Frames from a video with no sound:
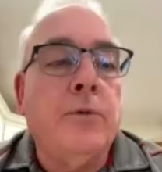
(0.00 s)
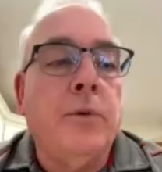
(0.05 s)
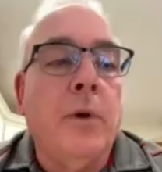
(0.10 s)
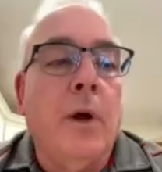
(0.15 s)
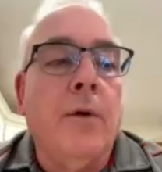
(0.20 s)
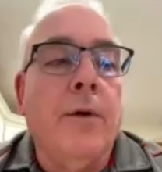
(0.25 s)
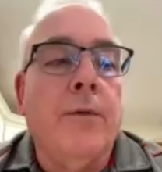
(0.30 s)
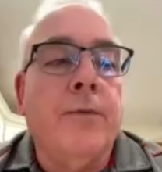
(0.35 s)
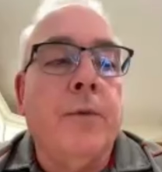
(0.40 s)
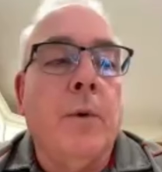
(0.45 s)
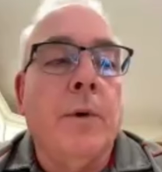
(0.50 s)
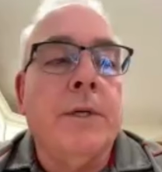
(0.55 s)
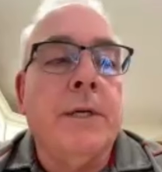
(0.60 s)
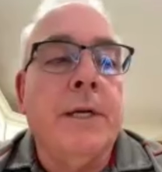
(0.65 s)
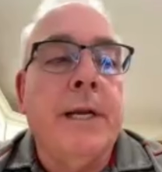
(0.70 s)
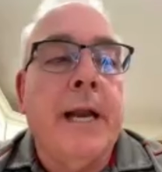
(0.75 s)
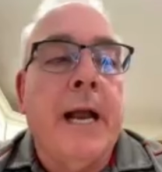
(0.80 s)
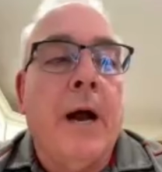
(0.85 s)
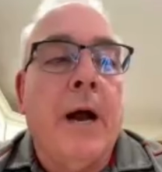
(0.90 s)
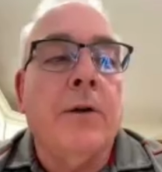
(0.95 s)
12 to
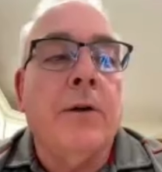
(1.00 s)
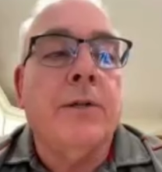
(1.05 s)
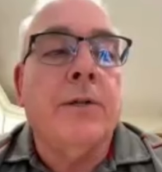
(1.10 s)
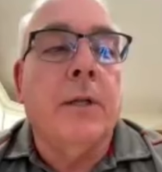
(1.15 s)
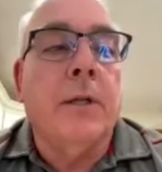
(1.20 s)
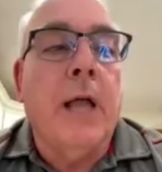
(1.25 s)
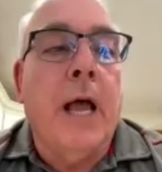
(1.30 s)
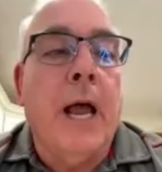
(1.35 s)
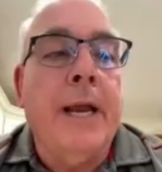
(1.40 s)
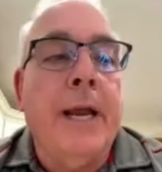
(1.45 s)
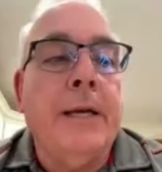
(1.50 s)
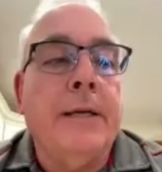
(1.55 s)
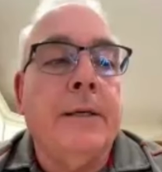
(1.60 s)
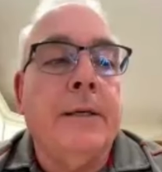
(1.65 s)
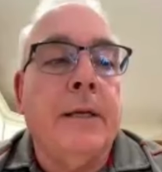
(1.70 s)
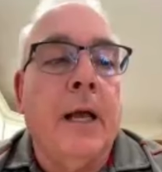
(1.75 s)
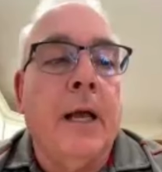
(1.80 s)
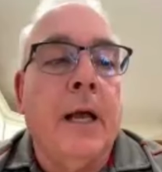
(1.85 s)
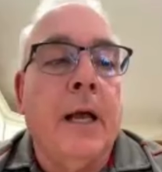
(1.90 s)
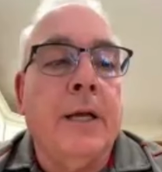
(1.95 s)
14 hours of light
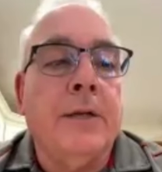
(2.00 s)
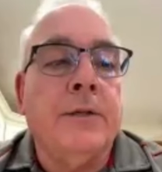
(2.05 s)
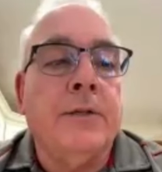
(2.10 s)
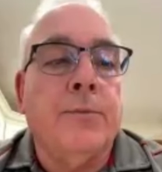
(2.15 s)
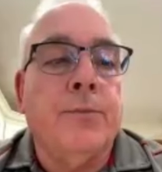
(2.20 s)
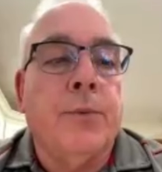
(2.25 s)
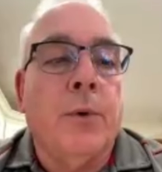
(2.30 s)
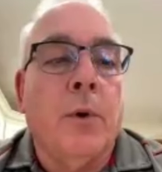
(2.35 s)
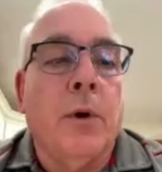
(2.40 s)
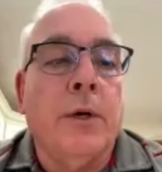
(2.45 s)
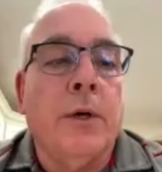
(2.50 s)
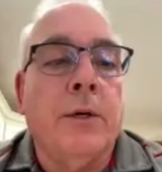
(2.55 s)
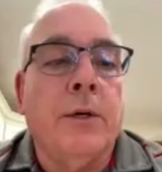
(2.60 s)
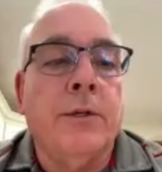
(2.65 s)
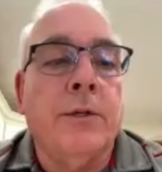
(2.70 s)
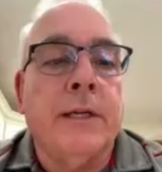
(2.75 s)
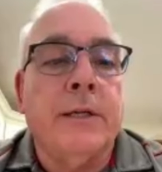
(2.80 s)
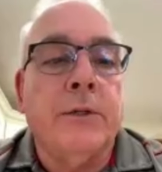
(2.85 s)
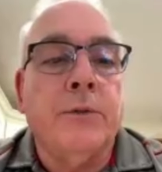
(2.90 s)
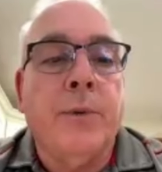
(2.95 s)
is important
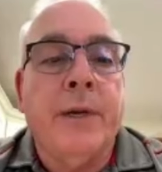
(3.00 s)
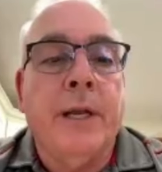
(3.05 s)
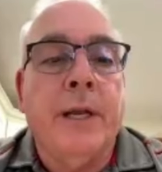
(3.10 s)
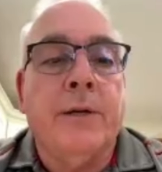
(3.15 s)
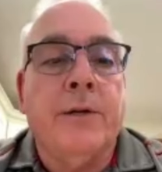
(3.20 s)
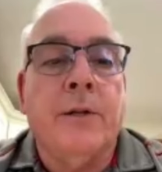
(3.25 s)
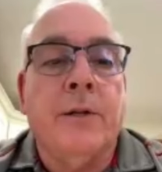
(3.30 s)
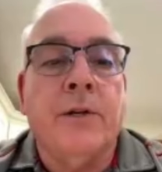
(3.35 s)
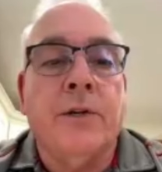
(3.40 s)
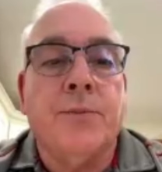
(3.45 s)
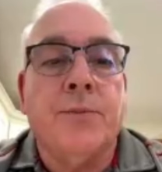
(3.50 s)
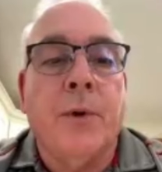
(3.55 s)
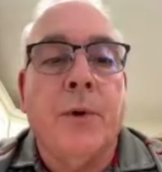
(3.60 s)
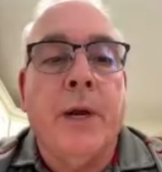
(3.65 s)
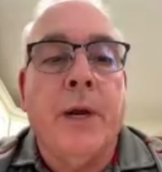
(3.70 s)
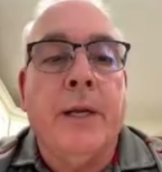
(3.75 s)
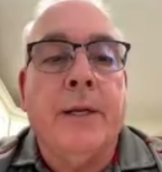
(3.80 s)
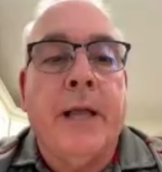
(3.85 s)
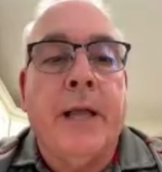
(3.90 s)
because as we get to the spring,